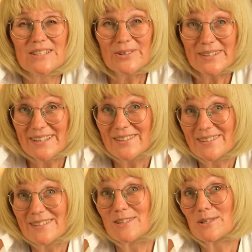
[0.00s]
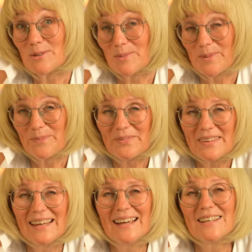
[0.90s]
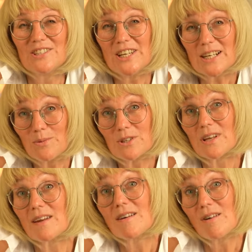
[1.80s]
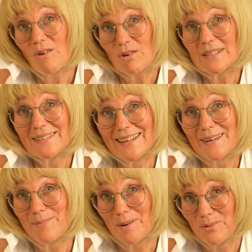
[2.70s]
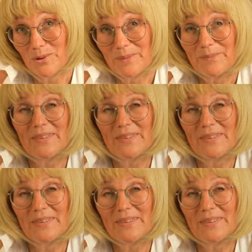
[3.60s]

So here is the scoop. Jack was no ordinary baboon.